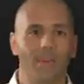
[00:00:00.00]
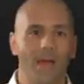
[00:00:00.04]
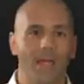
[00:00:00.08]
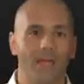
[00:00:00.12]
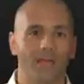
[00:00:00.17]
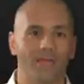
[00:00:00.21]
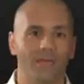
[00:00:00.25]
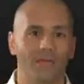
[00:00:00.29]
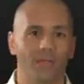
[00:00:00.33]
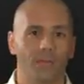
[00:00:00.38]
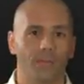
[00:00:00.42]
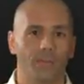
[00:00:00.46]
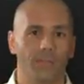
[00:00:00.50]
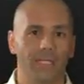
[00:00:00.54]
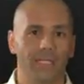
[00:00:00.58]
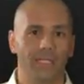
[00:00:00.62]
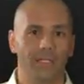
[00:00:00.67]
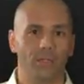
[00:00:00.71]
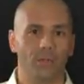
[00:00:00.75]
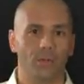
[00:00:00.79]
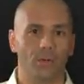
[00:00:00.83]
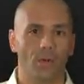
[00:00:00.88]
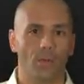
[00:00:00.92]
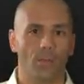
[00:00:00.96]
benefit of
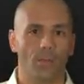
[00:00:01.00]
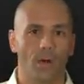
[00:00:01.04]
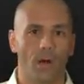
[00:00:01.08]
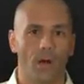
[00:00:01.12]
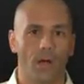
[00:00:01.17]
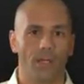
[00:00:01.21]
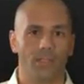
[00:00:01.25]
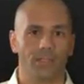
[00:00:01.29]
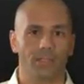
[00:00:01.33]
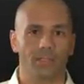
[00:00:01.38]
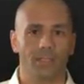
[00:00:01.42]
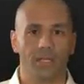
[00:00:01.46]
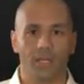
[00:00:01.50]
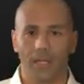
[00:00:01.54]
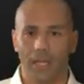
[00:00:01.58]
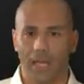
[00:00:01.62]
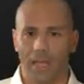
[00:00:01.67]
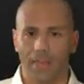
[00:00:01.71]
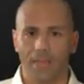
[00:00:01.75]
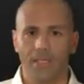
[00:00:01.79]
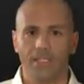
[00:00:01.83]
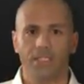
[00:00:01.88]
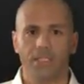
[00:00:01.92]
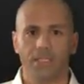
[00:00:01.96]
being your own boss,
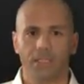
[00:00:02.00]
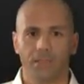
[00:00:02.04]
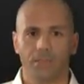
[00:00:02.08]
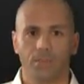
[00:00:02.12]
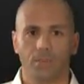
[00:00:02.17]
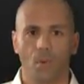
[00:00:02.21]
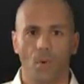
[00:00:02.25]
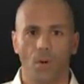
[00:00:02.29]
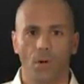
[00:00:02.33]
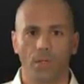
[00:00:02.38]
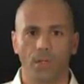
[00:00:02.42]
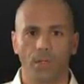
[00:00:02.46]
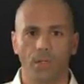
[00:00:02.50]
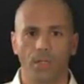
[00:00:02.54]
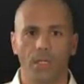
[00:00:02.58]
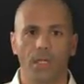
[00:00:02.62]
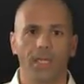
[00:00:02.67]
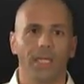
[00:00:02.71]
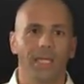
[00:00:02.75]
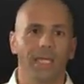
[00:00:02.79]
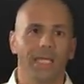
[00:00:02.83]
and this is important,